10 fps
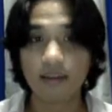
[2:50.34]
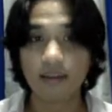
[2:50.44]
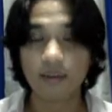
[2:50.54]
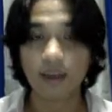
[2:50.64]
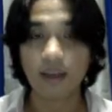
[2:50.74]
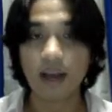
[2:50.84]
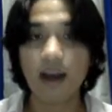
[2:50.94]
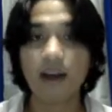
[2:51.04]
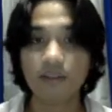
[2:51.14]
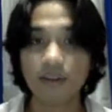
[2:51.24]
Okay,
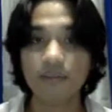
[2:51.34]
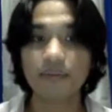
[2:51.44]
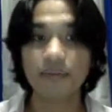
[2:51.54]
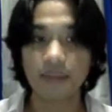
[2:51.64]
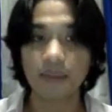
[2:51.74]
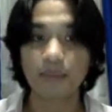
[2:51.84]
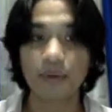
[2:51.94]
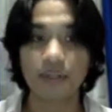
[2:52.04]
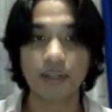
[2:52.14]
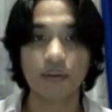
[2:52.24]

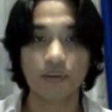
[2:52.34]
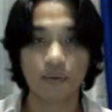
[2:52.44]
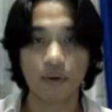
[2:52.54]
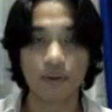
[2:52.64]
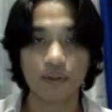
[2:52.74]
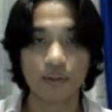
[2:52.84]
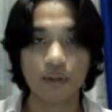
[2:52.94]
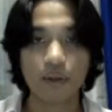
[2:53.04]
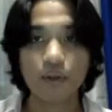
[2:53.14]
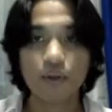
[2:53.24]
150% of cost.
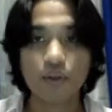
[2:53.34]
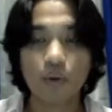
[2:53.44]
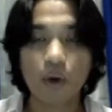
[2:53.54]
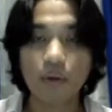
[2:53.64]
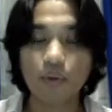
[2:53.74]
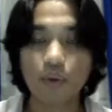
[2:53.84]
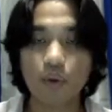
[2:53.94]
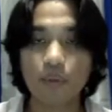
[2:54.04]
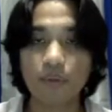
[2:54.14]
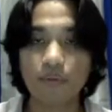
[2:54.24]
So how to
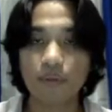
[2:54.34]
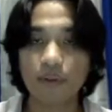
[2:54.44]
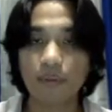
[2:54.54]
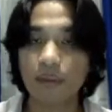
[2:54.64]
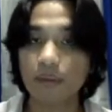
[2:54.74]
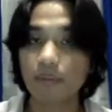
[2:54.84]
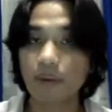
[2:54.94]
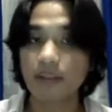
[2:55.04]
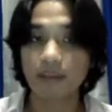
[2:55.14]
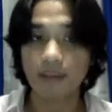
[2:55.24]
compute for the build
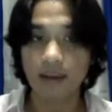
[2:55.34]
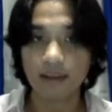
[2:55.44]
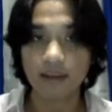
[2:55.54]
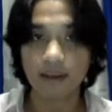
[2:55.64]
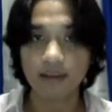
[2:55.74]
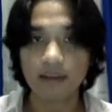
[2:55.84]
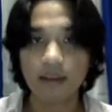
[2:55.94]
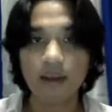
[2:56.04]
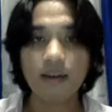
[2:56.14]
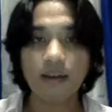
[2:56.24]
price in that case?
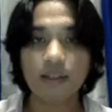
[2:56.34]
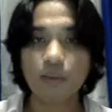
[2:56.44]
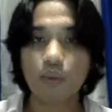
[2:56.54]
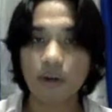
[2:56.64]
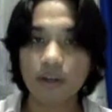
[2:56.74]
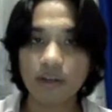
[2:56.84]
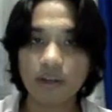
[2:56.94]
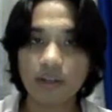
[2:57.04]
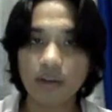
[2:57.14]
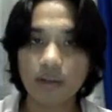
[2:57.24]
That's
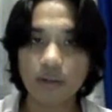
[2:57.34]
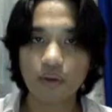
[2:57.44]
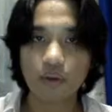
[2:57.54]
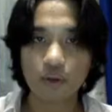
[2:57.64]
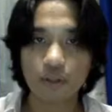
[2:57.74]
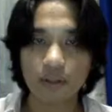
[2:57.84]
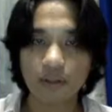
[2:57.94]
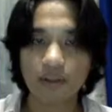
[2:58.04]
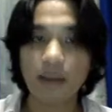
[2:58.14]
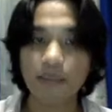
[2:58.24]
100,000 cost
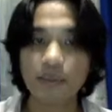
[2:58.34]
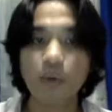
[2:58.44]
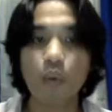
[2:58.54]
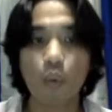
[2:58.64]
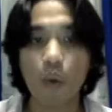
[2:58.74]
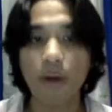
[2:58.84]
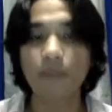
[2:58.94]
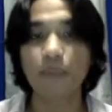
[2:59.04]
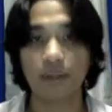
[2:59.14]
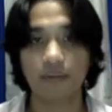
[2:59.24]
times
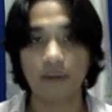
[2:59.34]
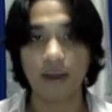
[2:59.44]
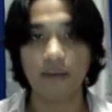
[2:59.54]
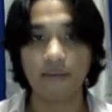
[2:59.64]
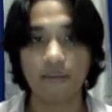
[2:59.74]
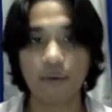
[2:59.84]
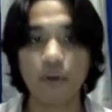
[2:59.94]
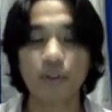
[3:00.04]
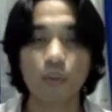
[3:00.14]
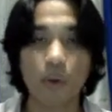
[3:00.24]
1.5
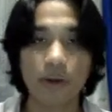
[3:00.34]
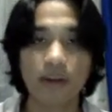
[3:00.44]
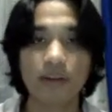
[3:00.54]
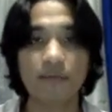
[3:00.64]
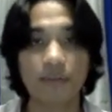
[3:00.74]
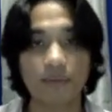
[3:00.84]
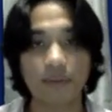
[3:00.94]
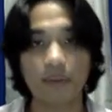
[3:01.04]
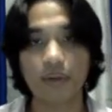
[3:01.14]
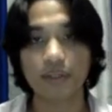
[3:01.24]
because
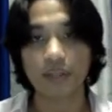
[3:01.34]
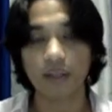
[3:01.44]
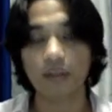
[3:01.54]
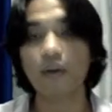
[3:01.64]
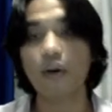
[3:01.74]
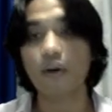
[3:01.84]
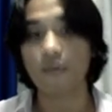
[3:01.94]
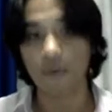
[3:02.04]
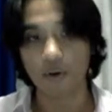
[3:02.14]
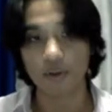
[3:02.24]
150%
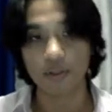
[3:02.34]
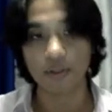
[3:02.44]
of cost.